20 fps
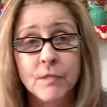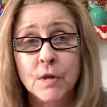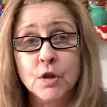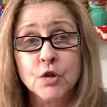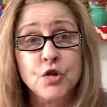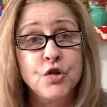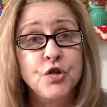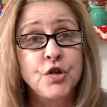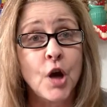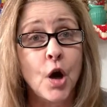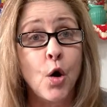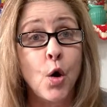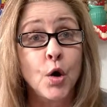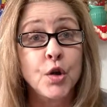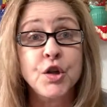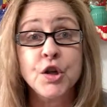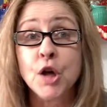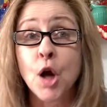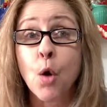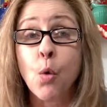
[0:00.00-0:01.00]
so,
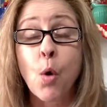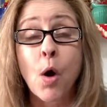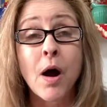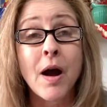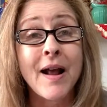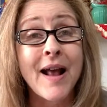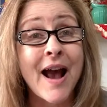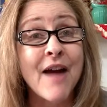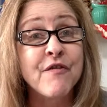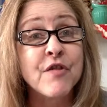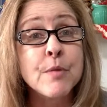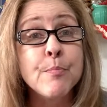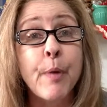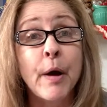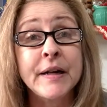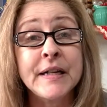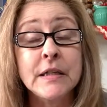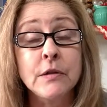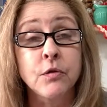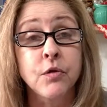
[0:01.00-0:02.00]
you know what?
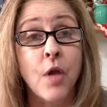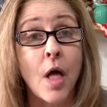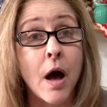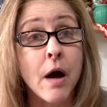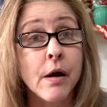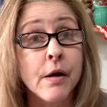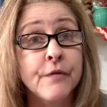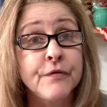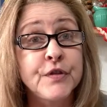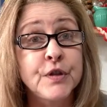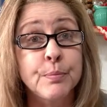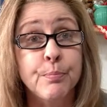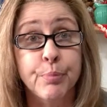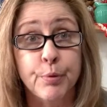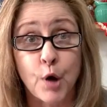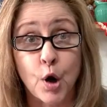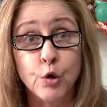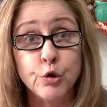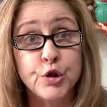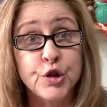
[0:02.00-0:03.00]
Everybody loves
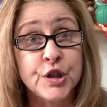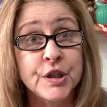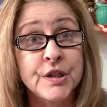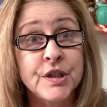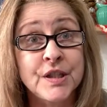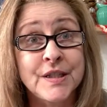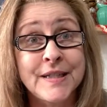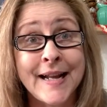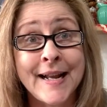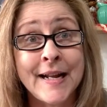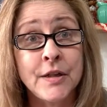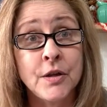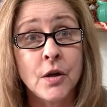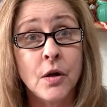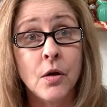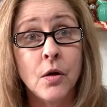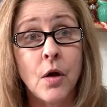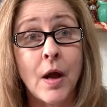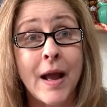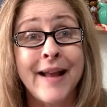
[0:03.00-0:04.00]
brooches,
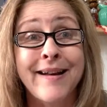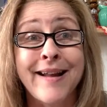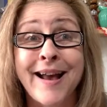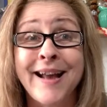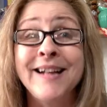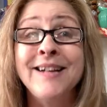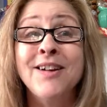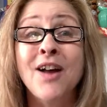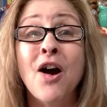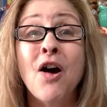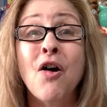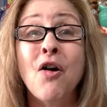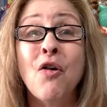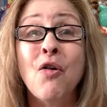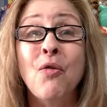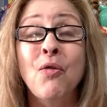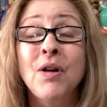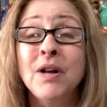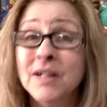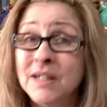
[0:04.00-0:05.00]
Daniel. And I
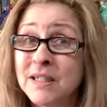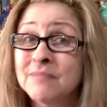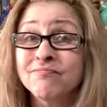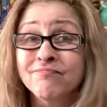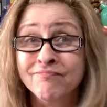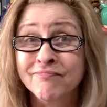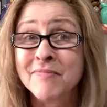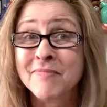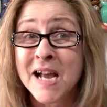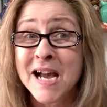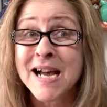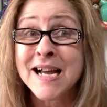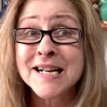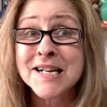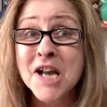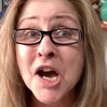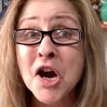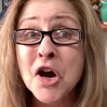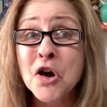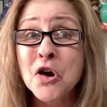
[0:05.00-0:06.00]
know, I
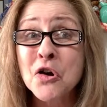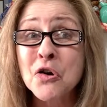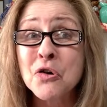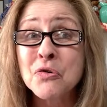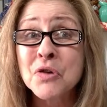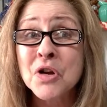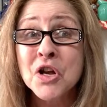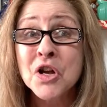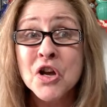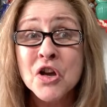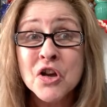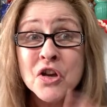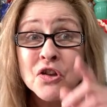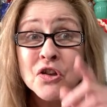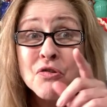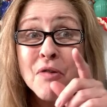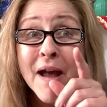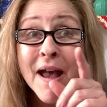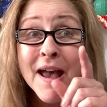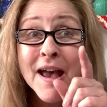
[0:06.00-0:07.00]
know
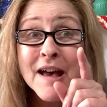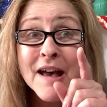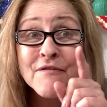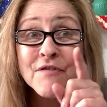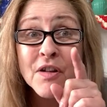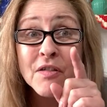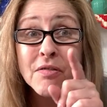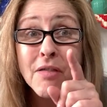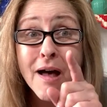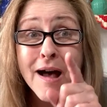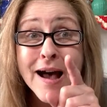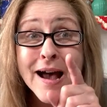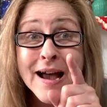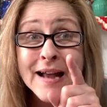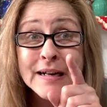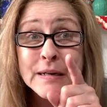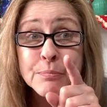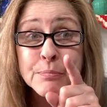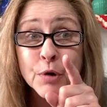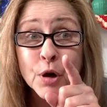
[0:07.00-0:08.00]
you have a
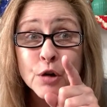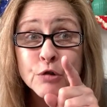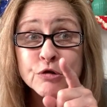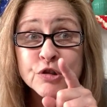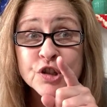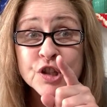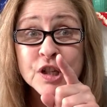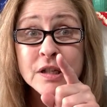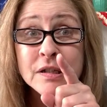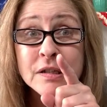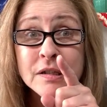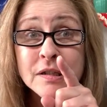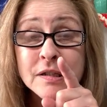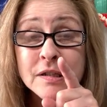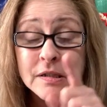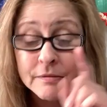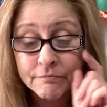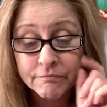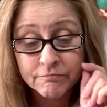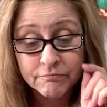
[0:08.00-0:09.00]
lot of
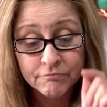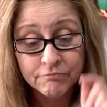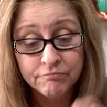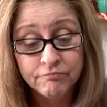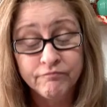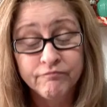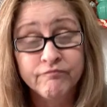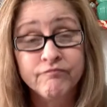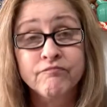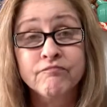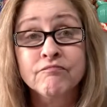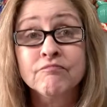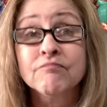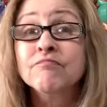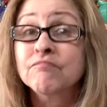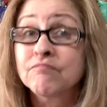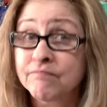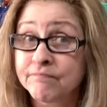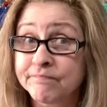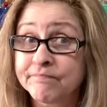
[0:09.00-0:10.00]
brooches.
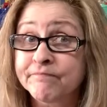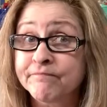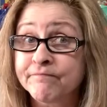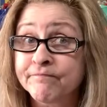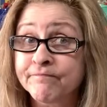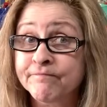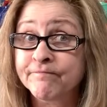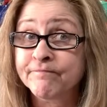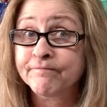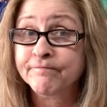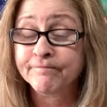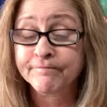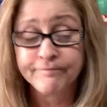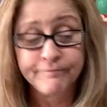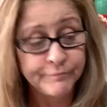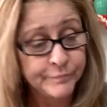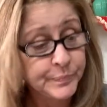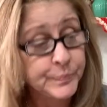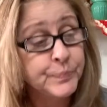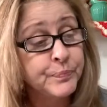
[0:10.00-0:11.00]
Mm hmm.
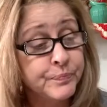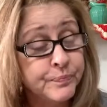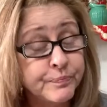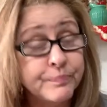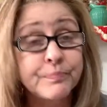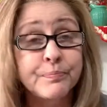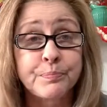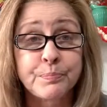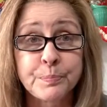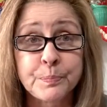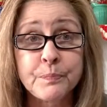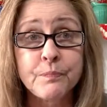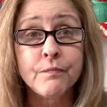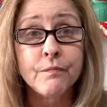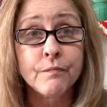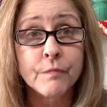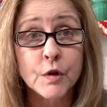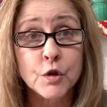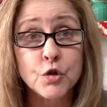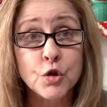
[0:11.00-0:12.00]

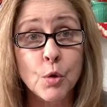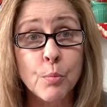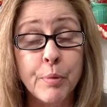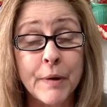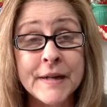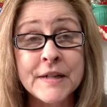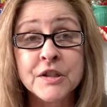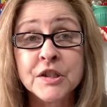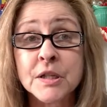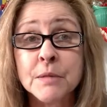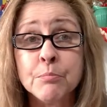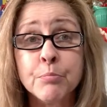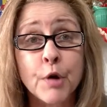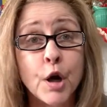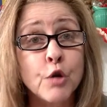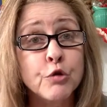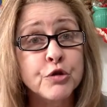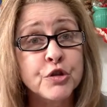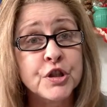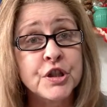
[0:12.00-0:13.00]
So bring some
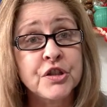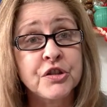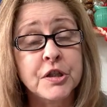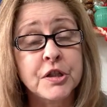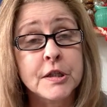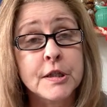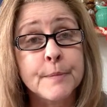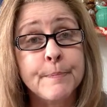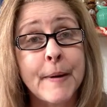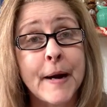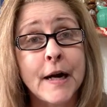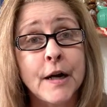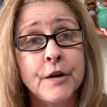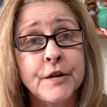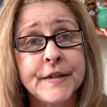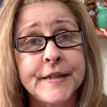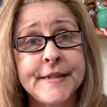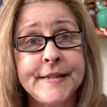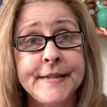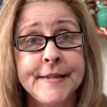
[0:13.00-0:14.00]
brooches to the
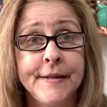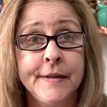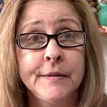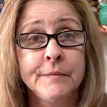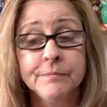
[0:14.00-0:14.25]
party.